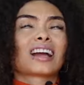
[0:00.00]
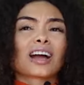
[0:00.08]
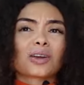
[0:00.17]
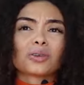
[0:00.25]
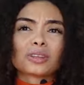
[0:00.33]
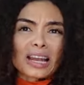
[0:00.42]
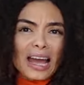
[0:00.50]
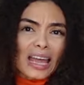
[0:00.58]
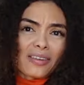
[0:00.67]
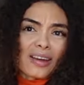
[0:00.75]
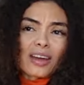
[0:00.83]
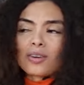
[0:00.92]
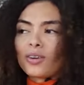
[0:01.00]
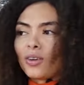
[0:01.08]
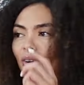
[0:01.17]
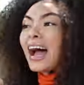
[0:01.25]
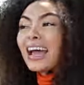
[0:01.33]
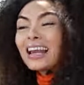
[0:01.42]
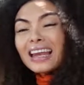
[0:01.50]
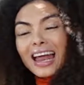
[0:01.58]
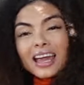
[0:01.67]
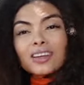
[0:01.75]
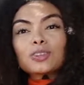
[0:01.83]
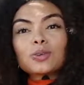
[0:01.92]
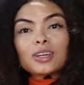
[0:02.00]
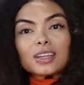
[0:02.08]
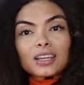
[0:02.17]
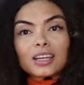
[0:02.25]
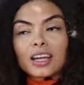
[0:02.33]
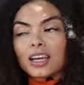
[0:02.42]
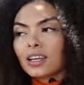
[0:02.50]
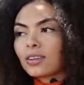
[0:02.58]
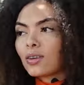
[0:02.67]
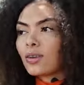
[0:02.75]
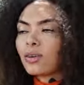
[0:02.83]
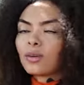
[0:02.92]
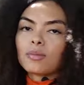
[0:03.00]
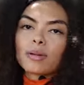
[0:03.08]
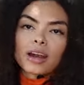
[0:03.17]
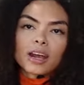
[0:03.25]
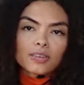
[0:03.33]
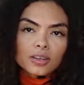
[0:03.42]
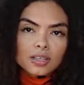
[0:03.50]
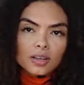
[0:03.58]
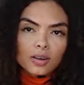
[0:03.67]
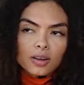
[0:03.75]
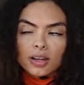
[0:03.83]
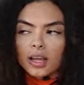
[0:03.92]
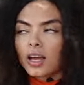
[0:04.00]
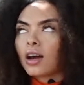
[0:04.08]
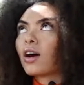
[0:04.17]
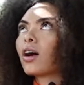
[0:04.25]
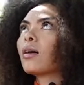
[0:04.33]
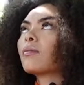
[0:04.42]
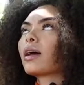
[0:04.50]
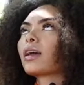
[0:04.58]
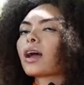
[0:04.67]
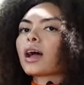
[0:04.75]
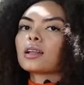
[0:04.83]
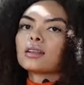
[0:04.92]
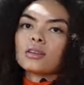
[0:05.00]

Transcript: a good life, I don't know. I like to eat guineito, but every single day, oh my God,